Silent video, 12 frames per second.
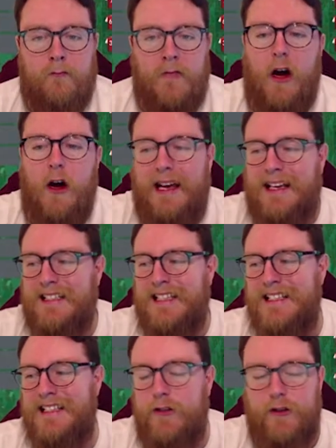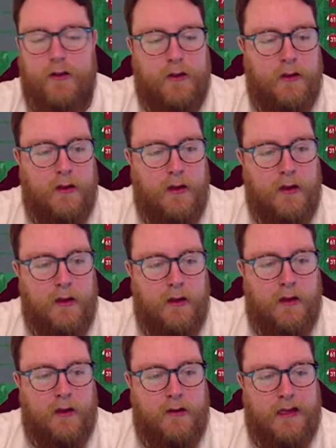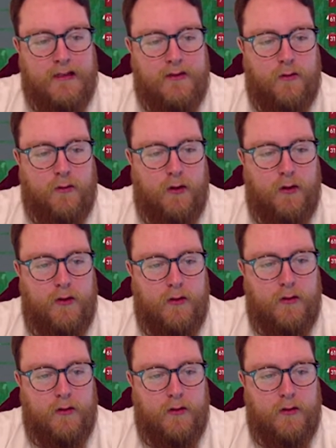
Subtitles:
Oh, Lacazette's injured. That's not good.